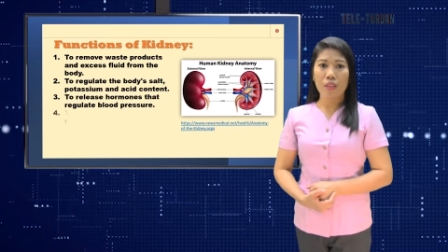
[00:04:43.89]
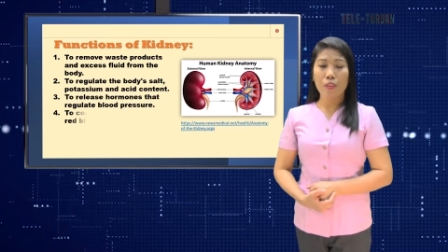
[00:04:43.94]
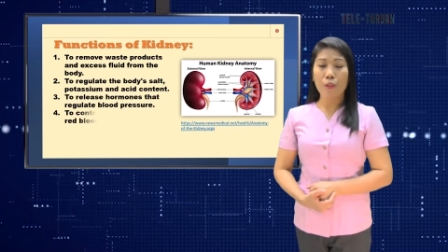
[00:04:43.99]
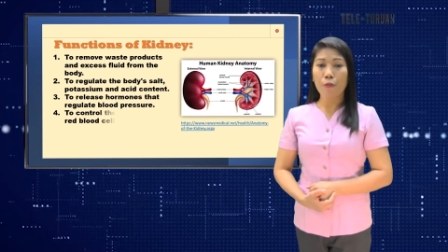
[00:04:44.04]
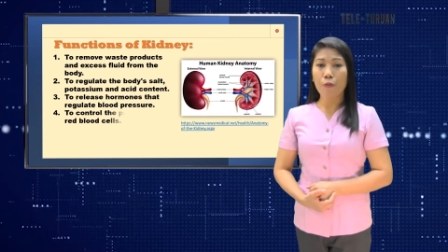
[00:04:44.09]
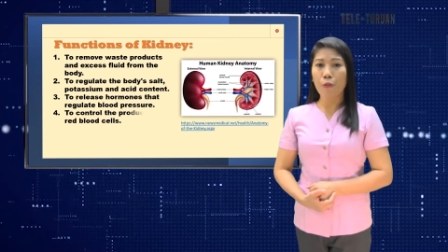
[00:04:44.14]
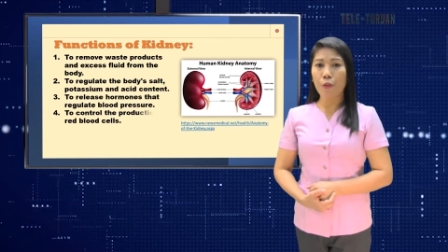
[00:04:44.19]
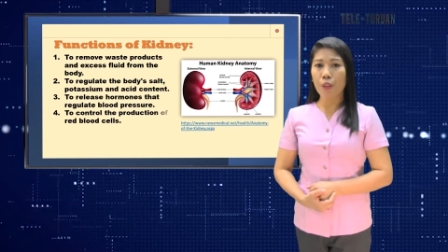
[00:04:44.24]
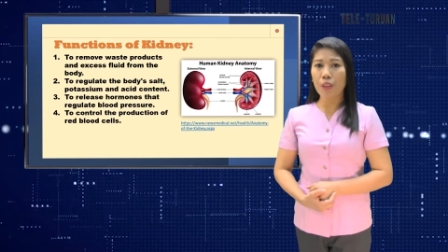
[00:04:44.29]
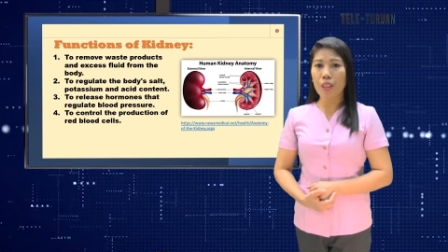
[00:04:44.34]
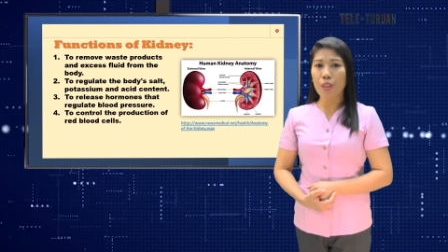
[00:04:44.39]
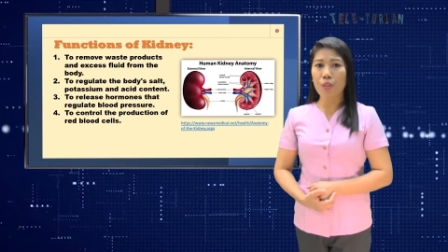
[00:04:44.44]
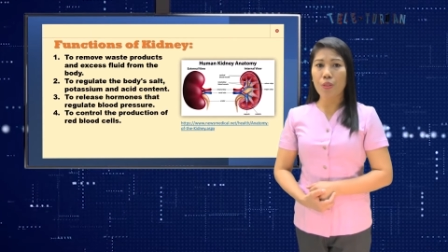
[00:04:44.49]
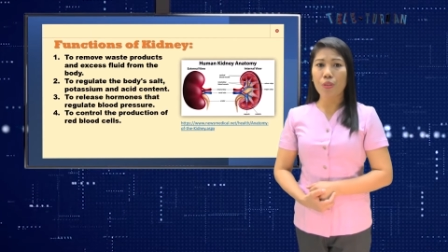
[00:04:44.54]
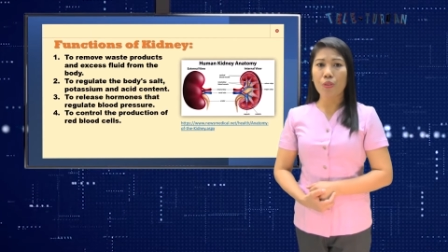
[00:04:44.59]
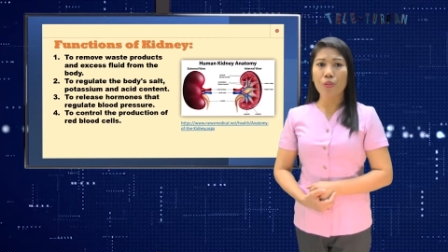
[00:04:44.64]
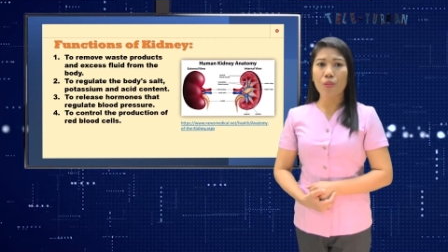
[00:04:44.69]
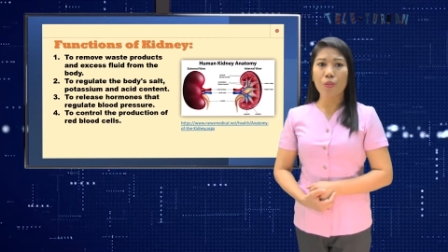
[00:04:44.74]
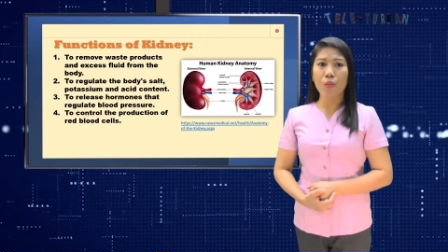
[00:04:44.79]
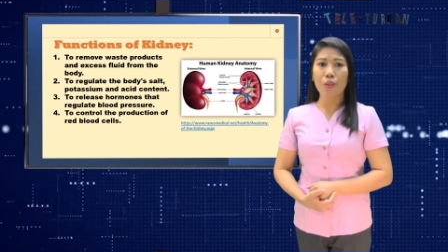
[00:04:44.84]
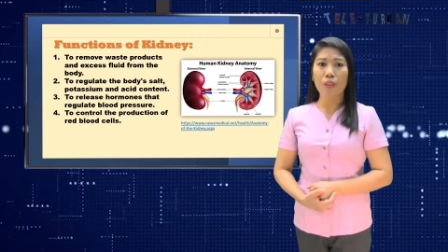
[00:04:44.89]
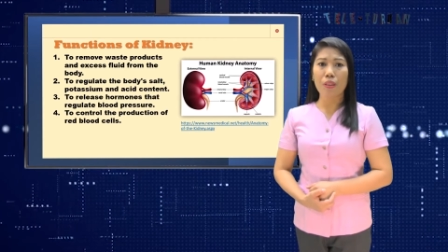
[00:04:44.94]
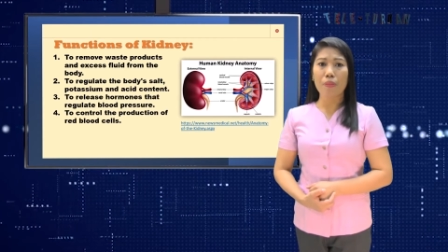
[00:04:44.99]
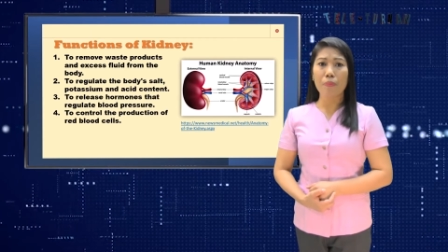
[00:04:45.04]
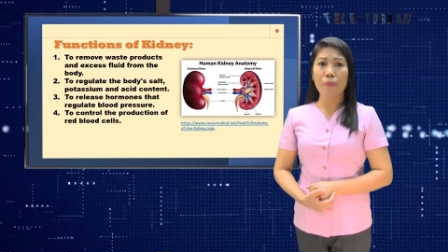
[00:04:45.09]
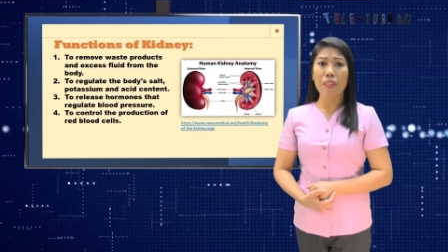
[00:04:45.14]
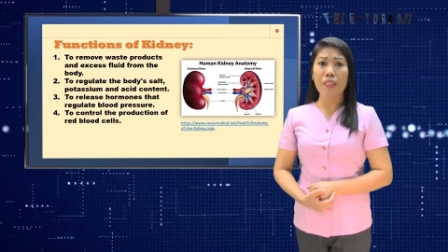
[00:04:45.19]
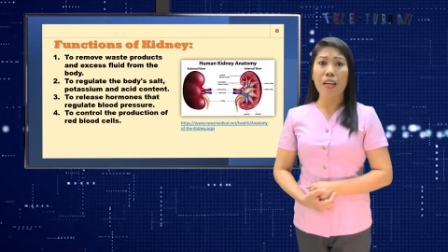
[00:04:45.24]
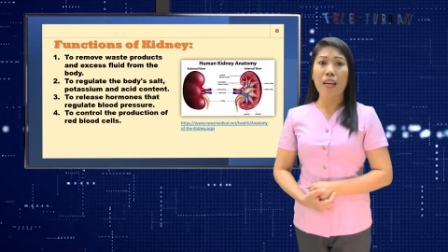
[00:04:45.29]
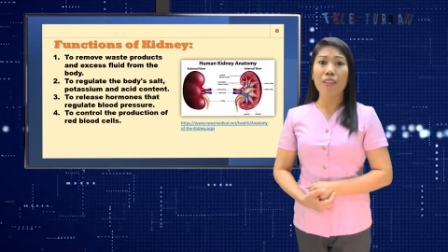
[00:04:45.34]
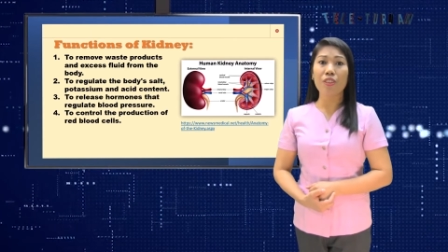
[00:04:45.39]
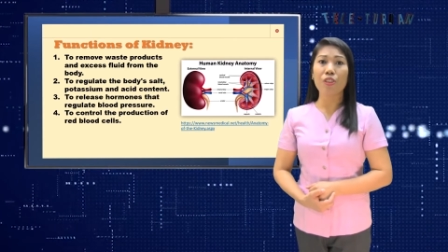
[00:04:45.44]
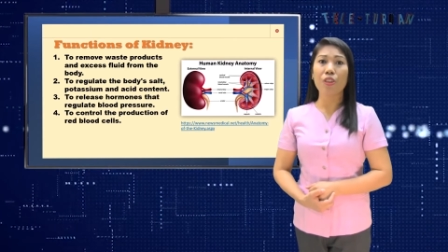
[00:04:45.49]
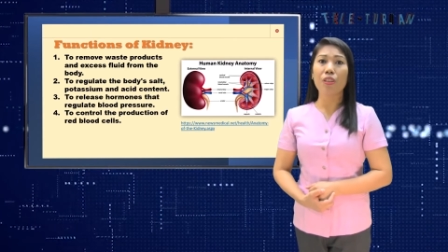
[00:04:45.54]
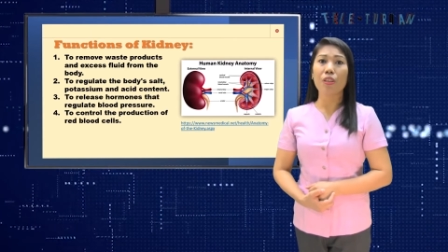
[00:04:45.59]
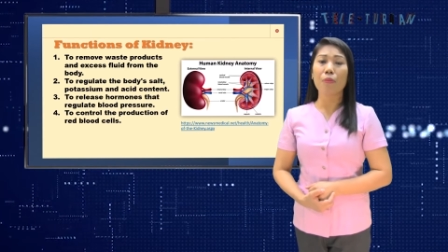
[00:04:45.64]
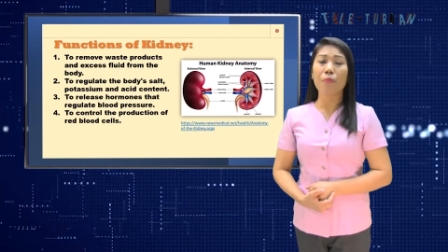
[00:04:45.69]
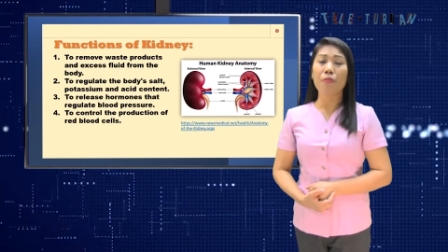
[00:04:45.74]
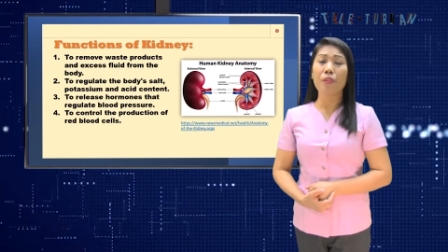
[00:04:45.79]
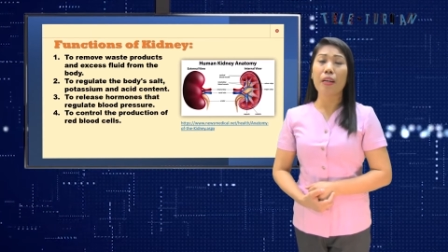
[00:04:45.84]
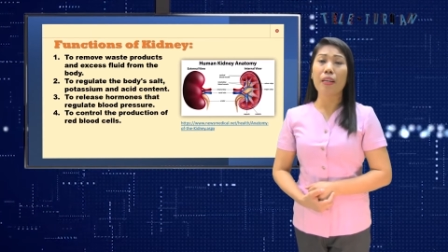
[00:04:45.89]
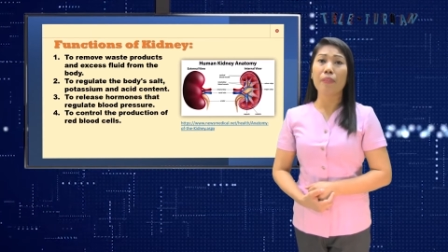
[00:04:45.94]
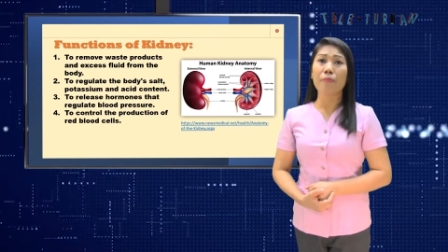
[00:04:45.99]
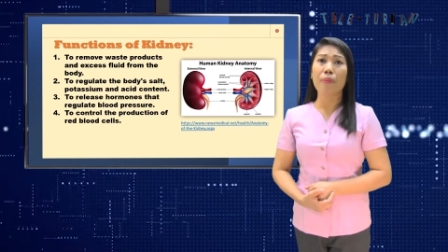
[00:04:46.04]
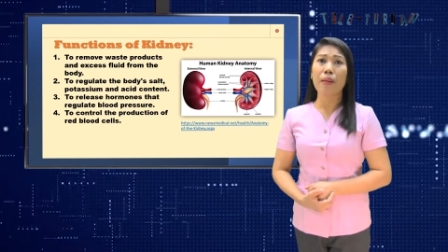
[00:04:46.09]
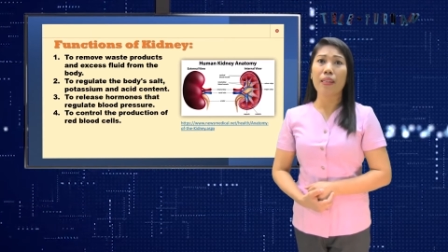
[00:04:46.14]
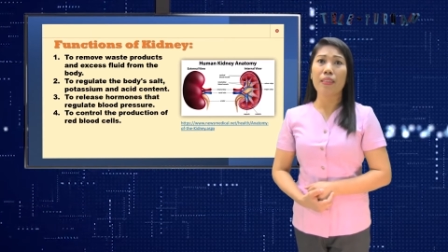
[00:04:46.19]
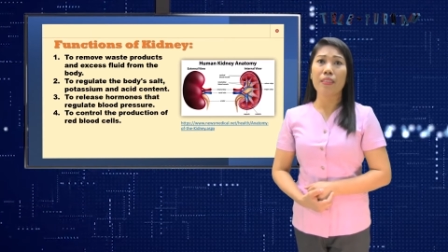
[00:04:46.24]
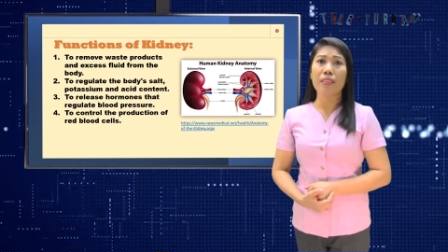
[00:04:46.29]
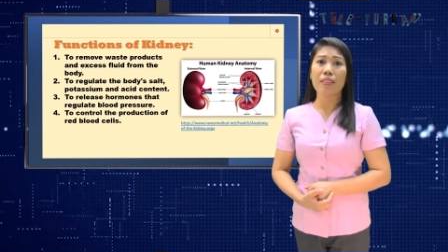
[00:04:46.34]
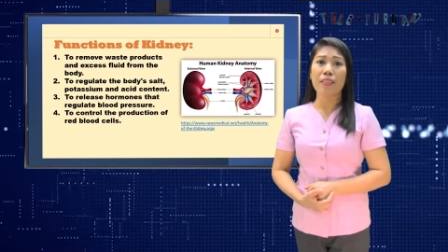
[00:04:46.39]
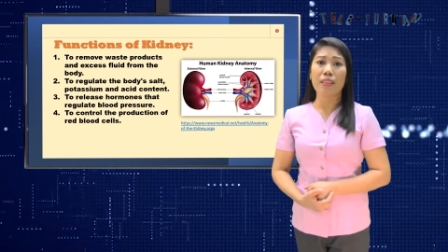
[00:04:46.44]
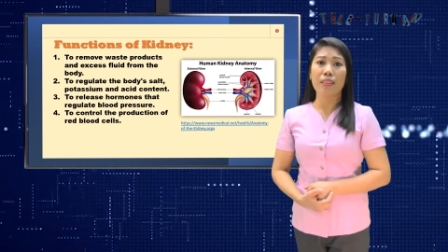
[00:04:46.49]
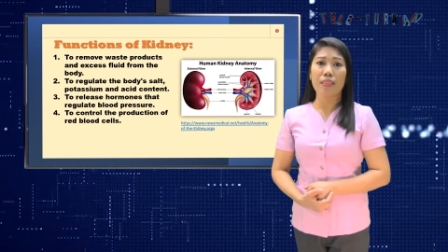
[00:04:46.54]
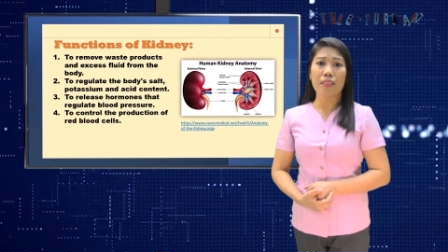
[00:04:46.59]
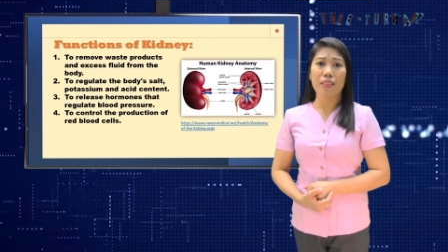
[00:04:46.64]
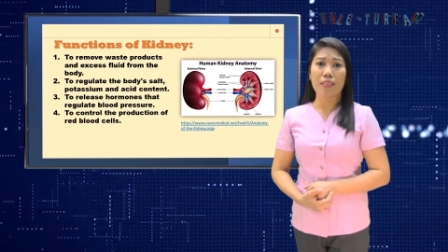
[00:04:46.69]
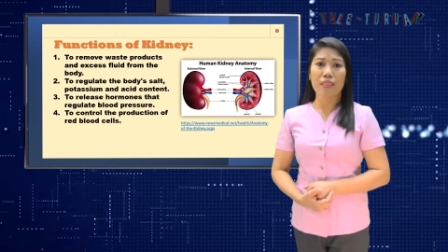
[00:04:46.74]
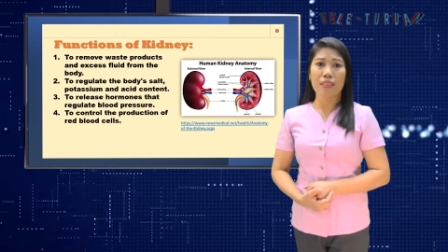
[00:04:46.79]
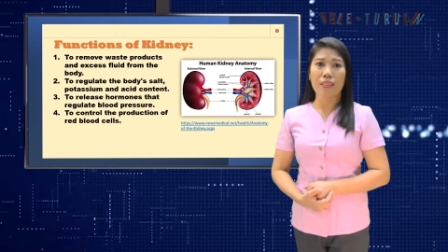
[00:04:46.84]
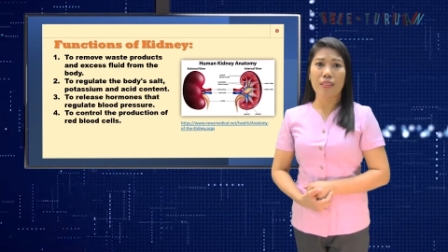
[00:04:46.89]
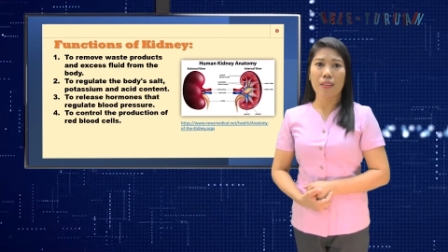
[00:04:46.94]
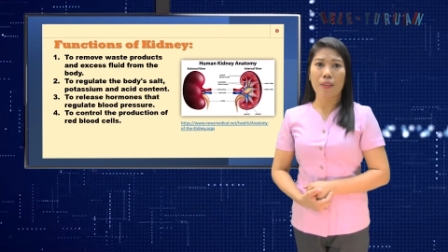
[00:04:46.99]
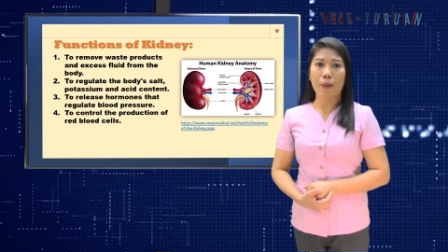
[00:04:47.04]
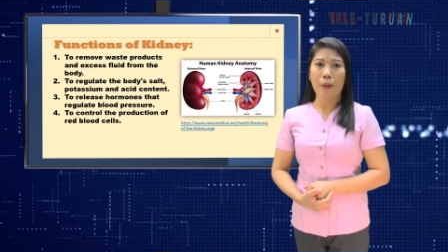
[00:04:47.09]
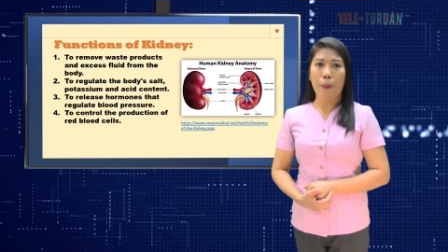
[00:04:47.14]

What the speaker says: The fourth is to control the production of red blood cells.